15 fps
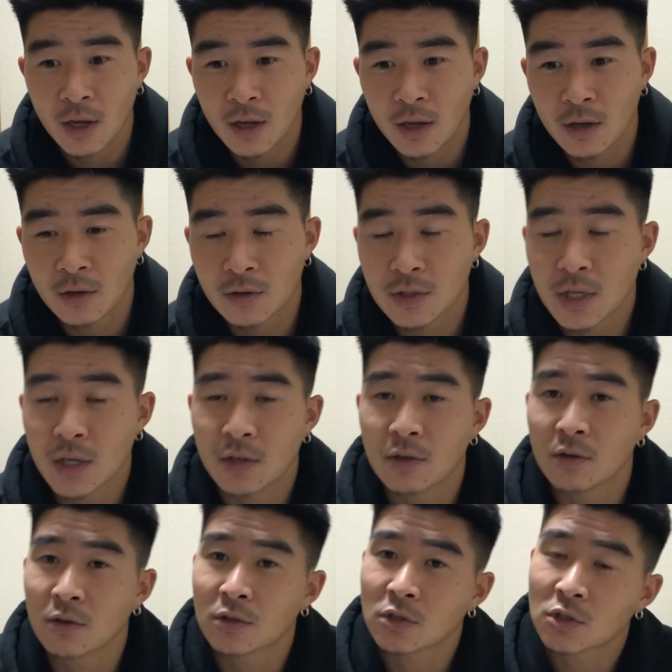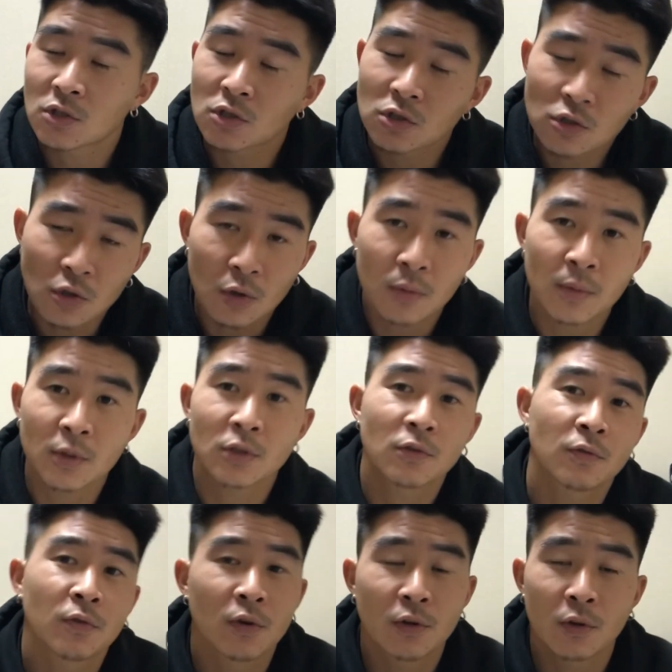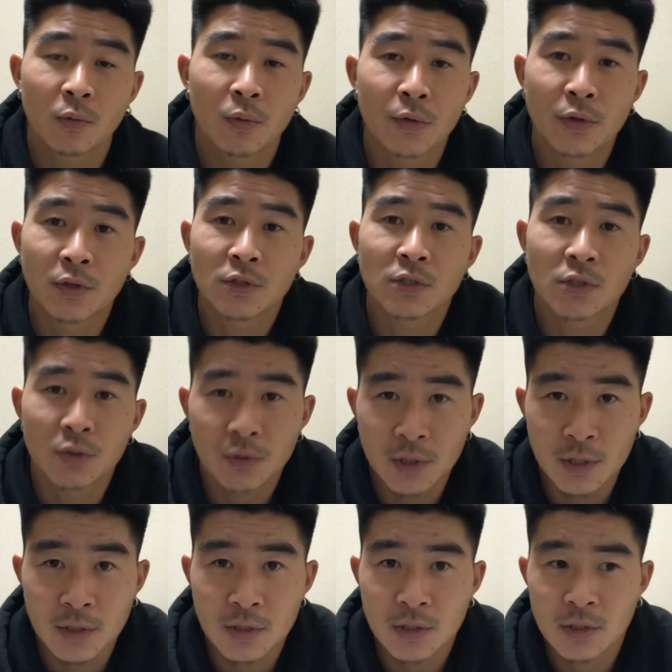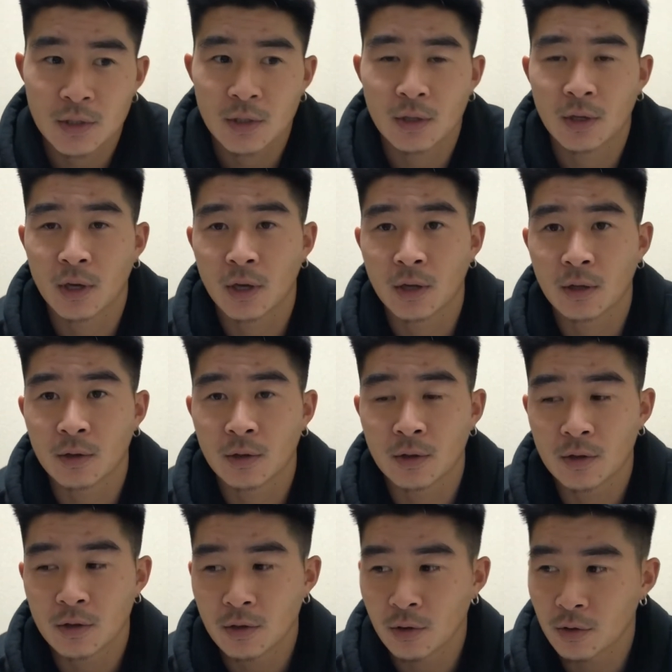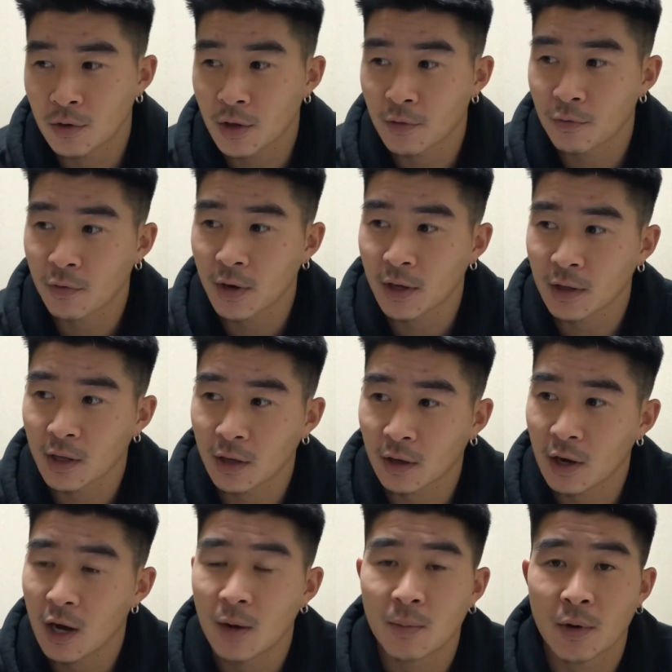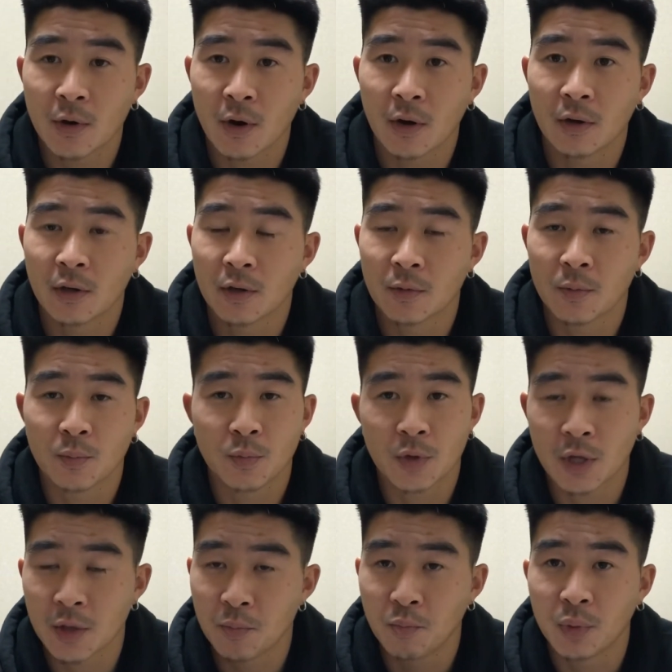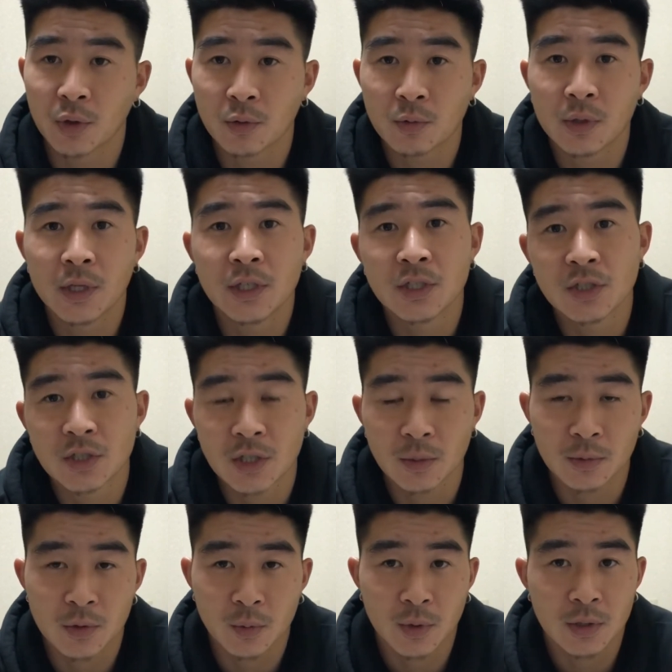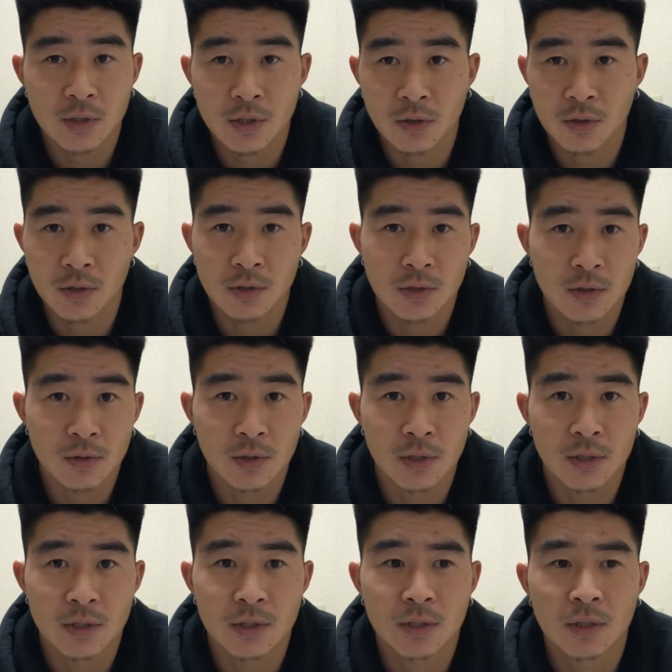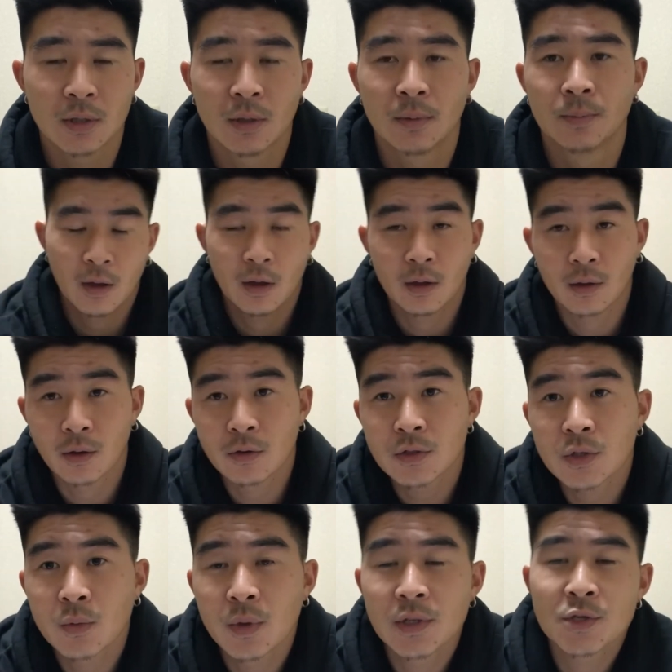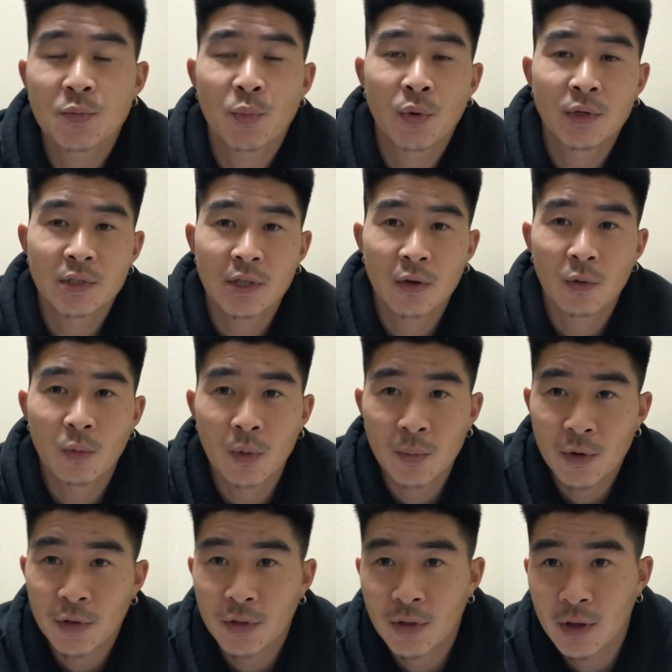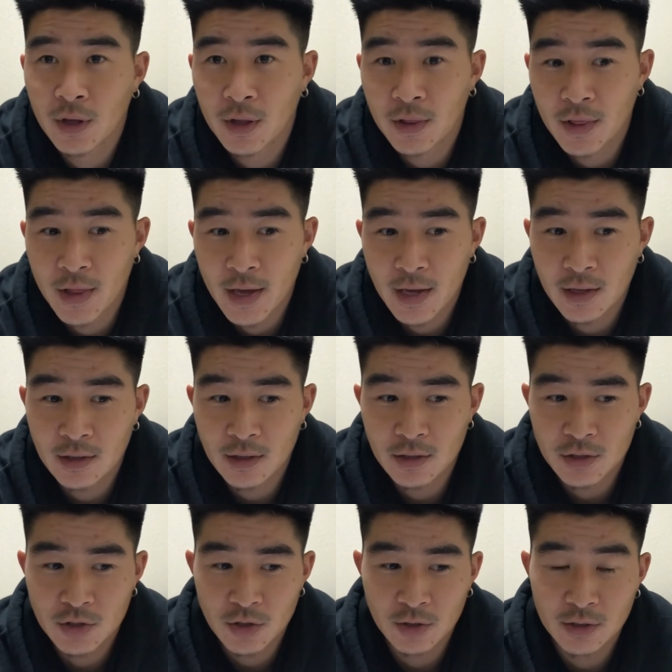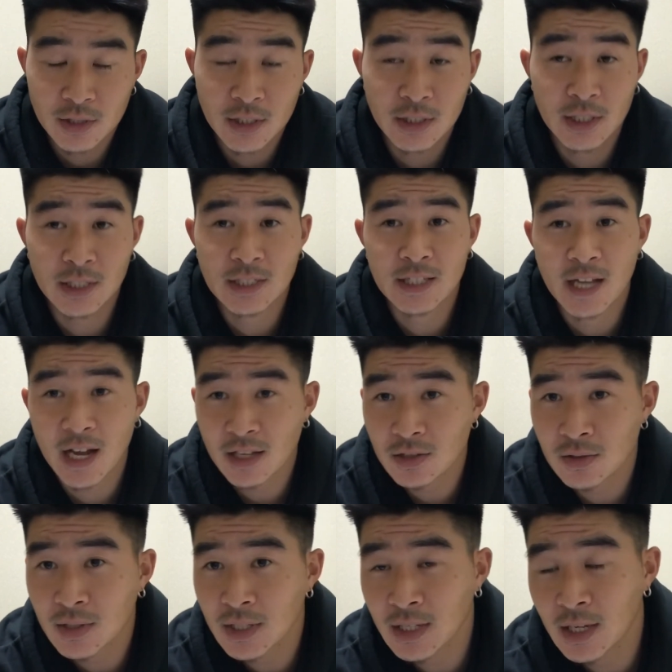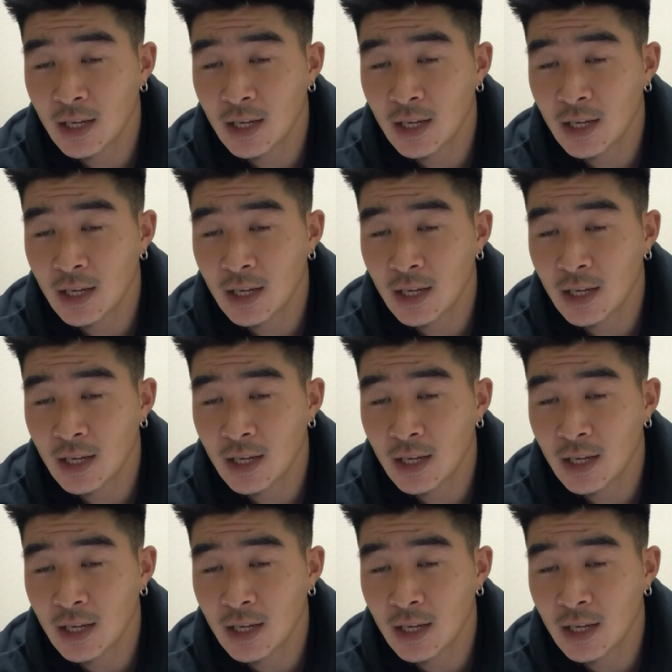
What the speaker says: it'll take you so much further with your students. And you can find that common ground and you can build relationships with certain students. And I also want to point out one more thing that I strongly suggest not doing,